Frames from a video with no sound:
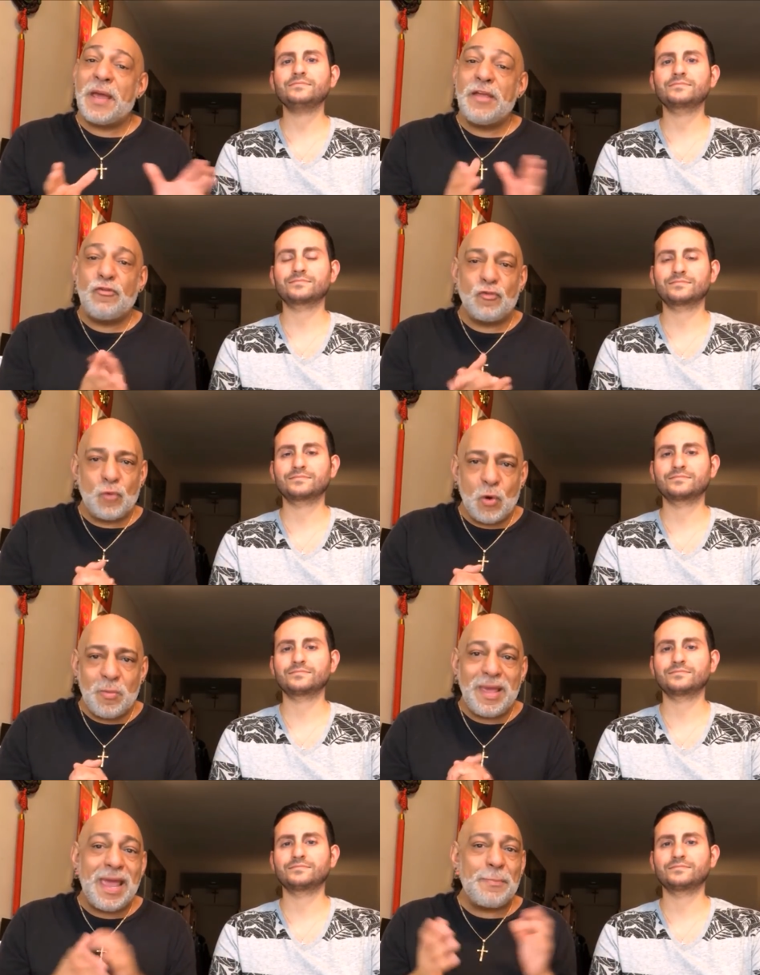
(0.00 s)
Speaker 1: by
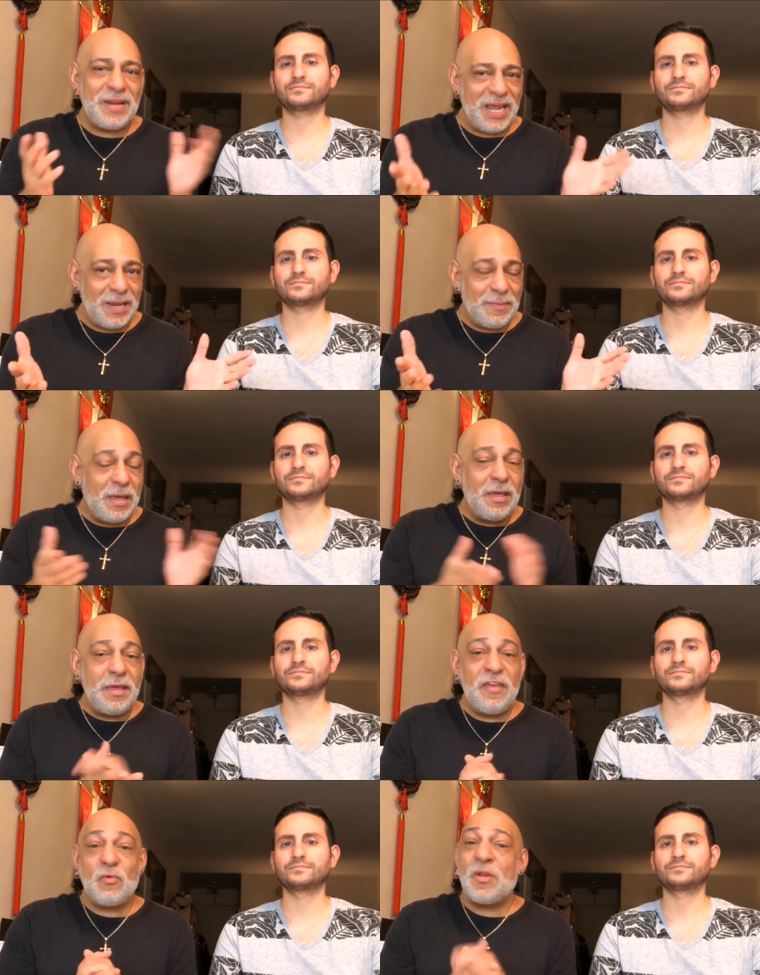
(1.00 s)
Jerome Epinette.
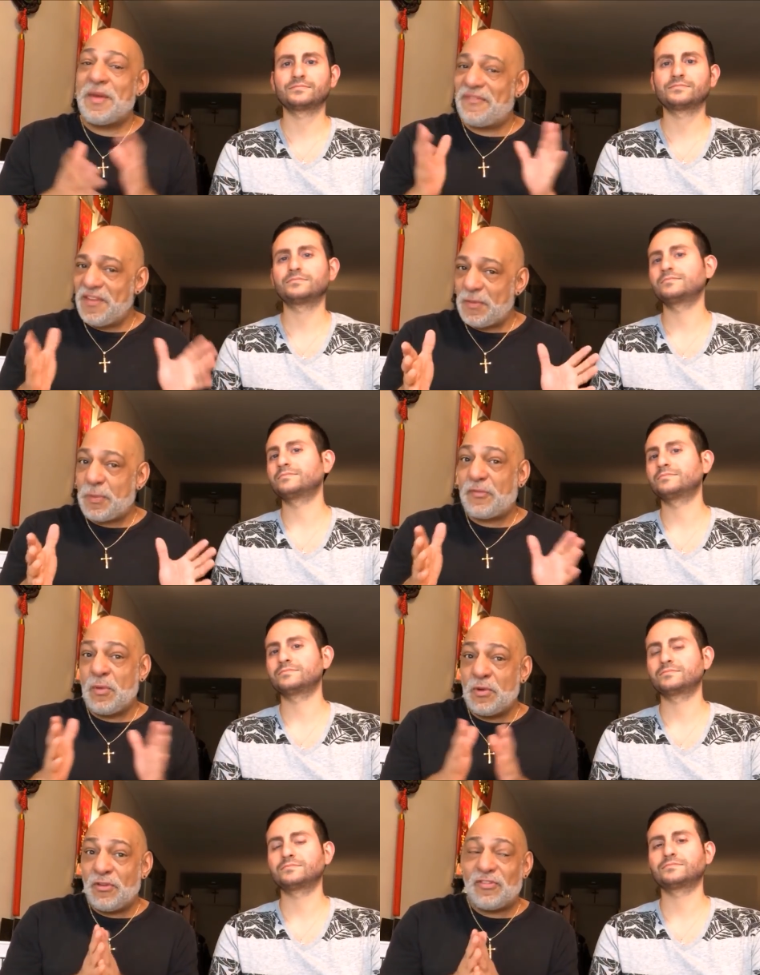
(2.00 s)
He's one of my favorite
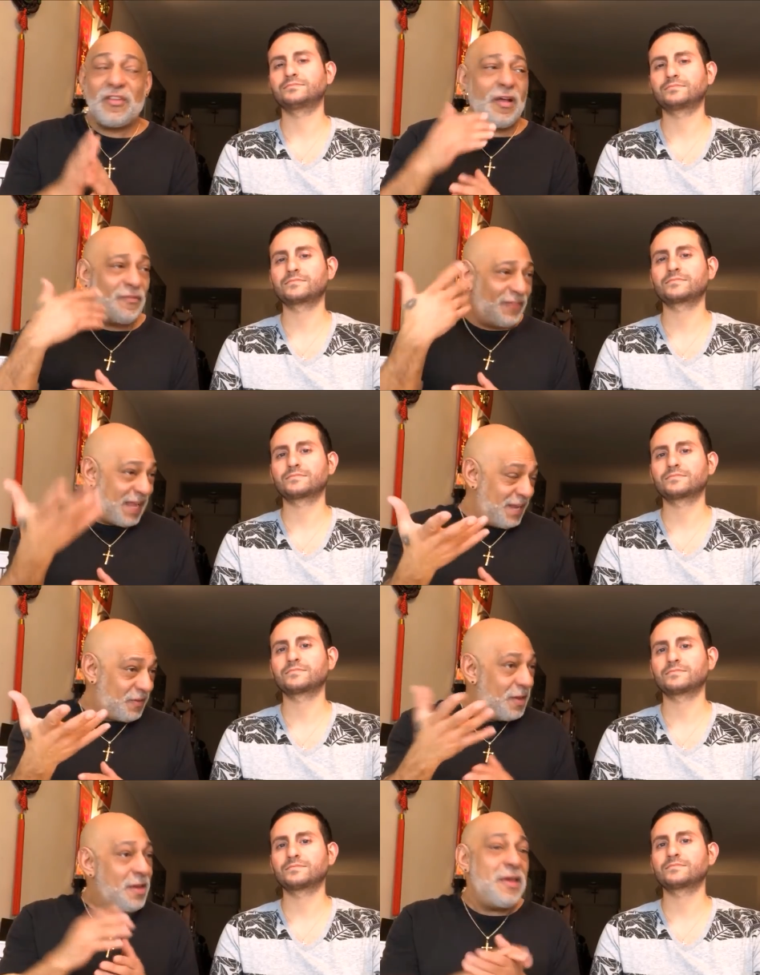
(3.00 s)
perfumers of
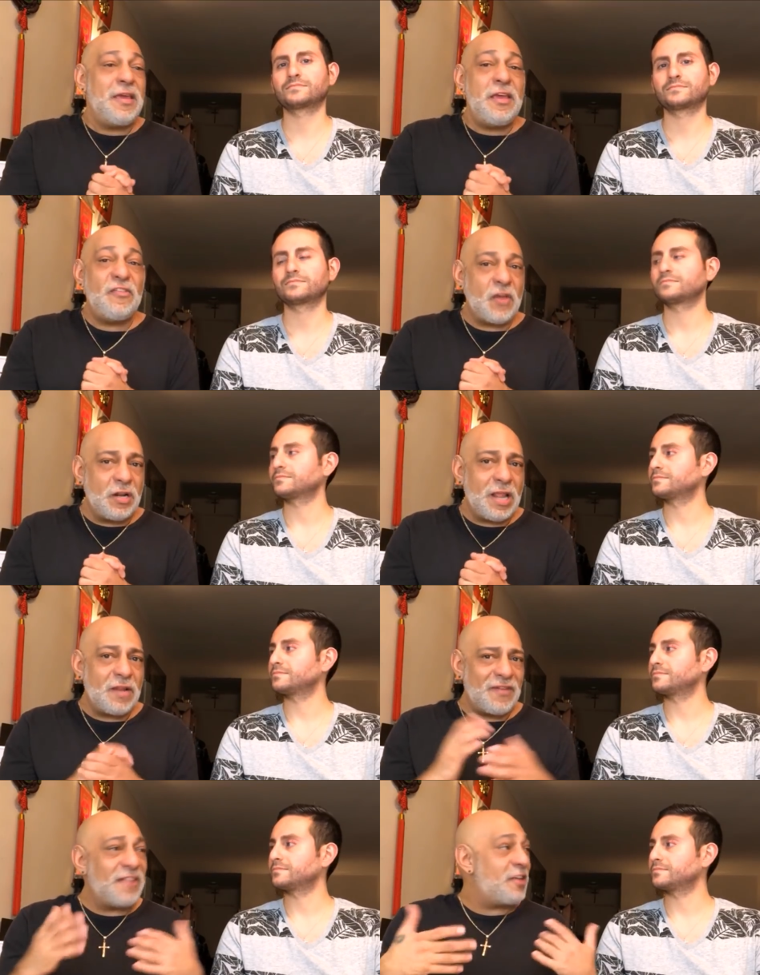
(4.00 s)
late. He's done a
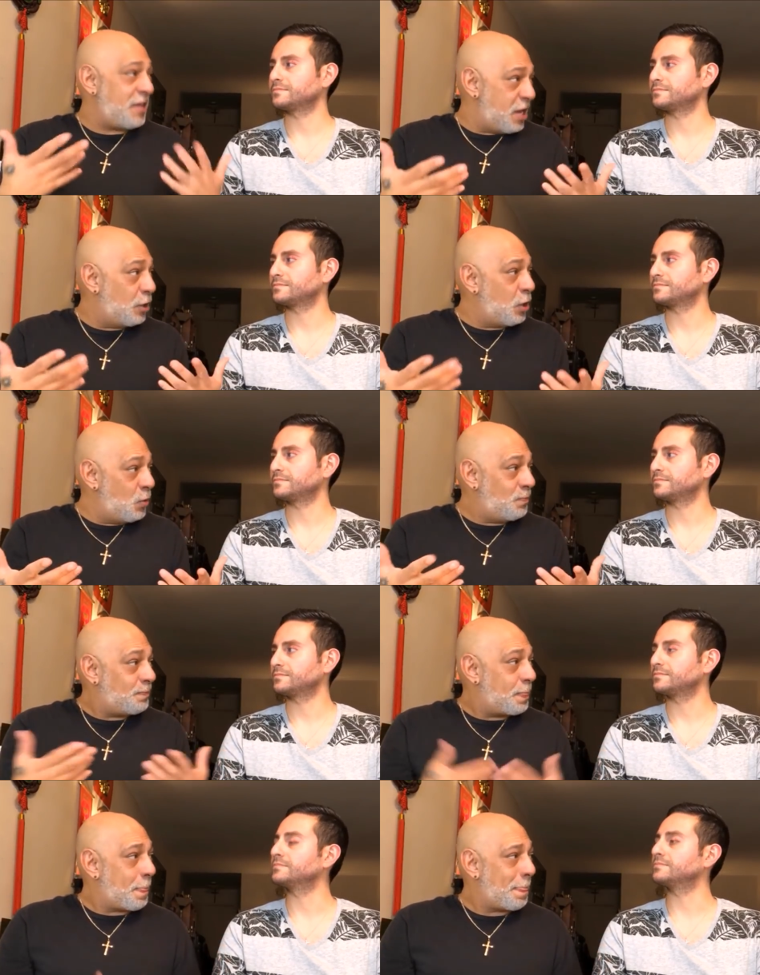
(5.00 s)
lot of Atelier
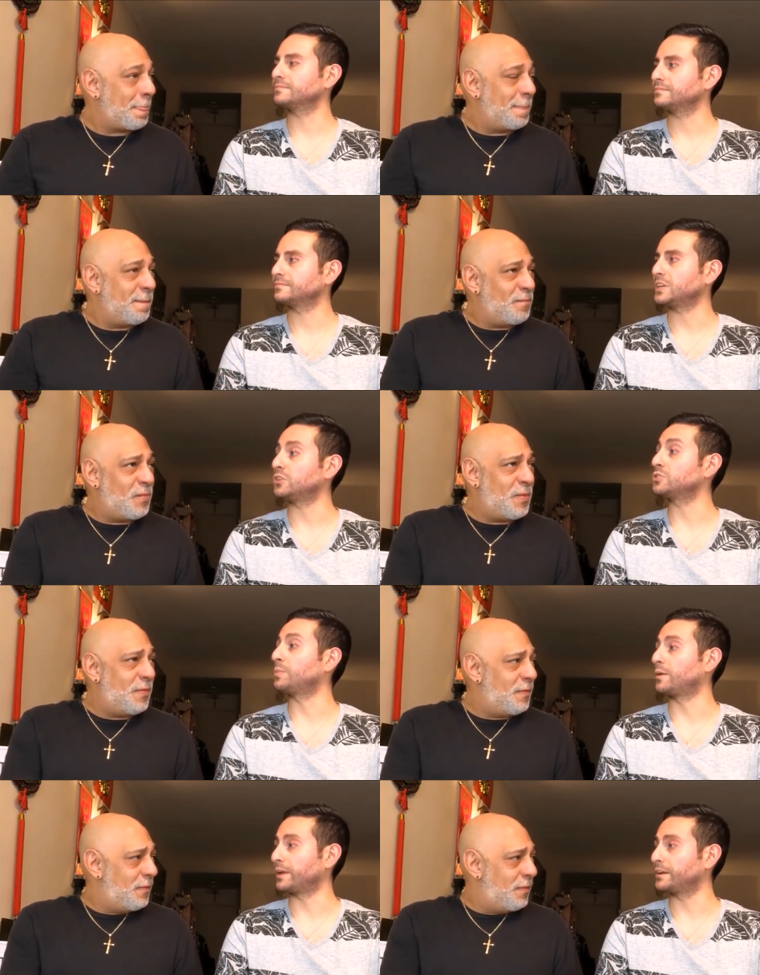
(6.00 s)
Cologne.
Speaker 2: Mm-hmm.
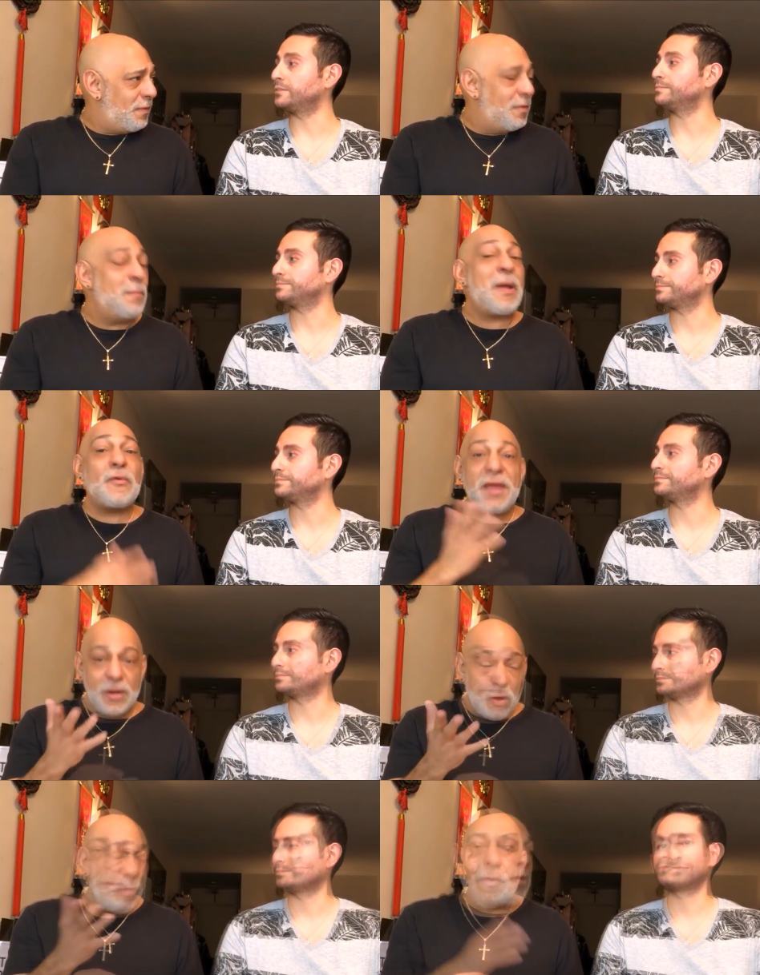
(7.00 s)
Also by Rado.
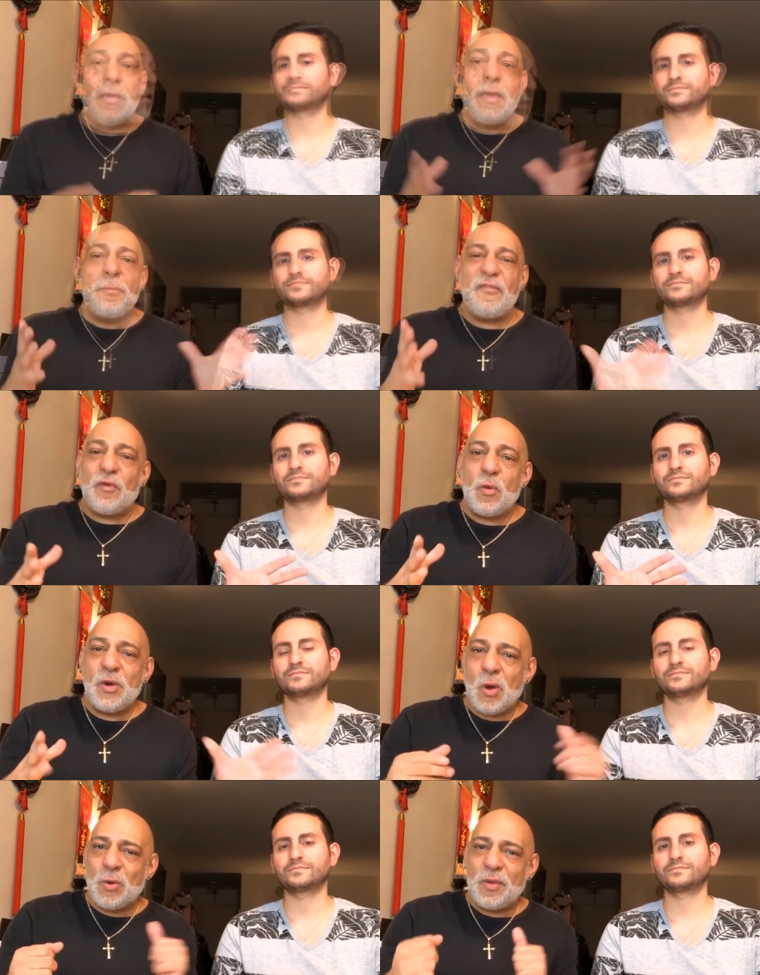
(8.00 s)
Speaker 1: Byredo. Before
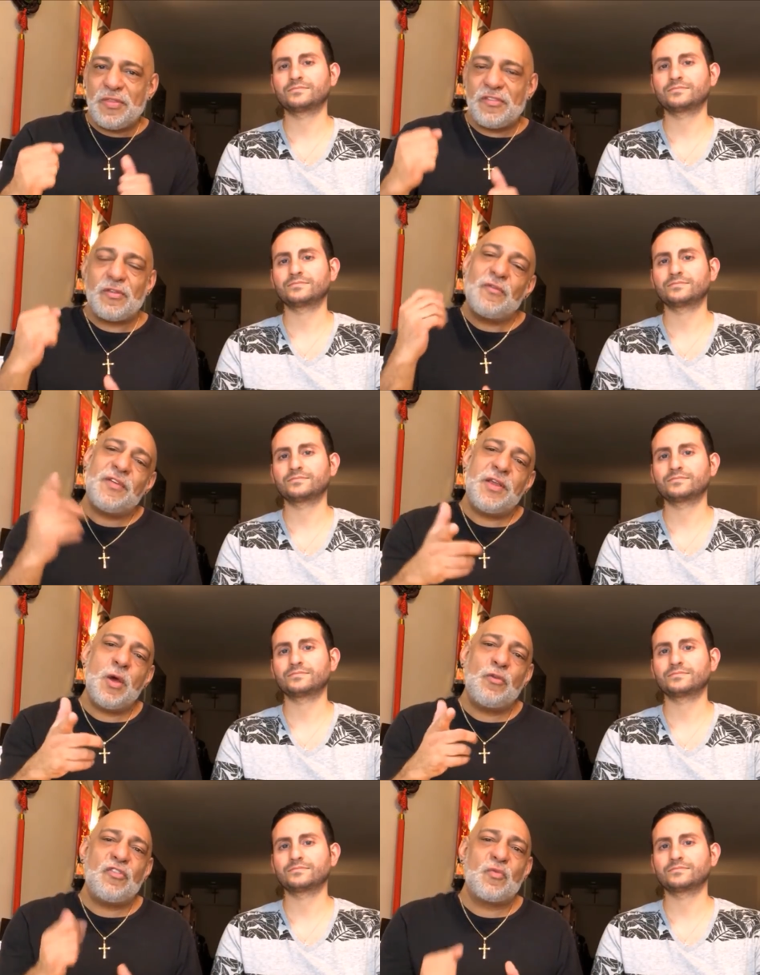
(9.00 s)
we go on with this
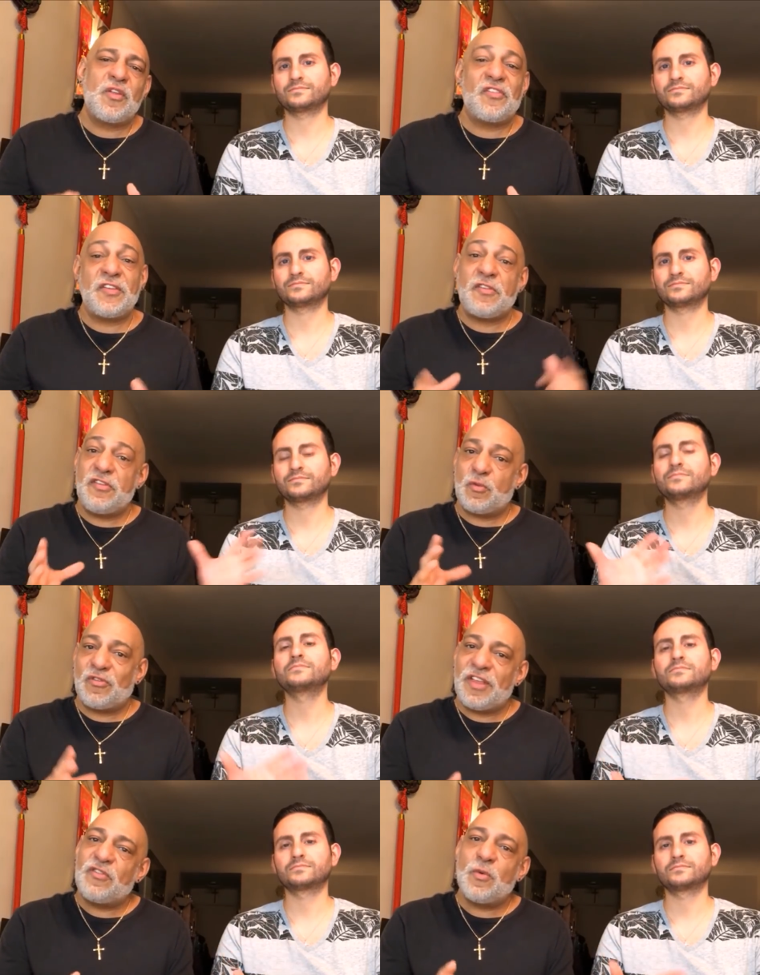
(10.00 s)
video, just want to say that these
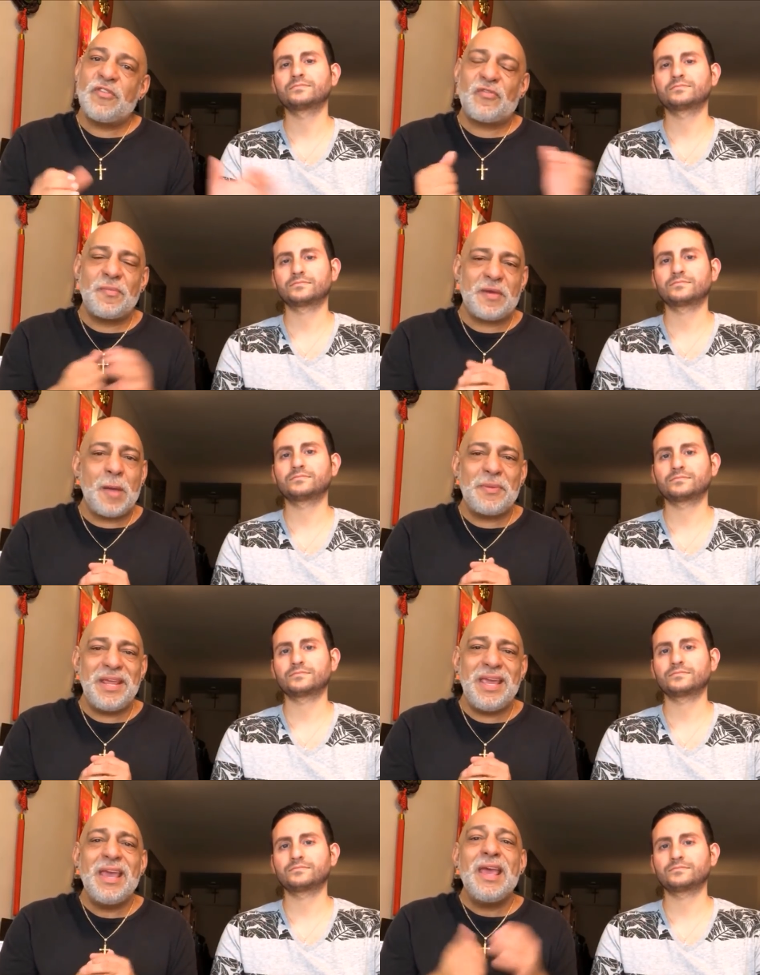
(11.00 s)
were sent to us from the company,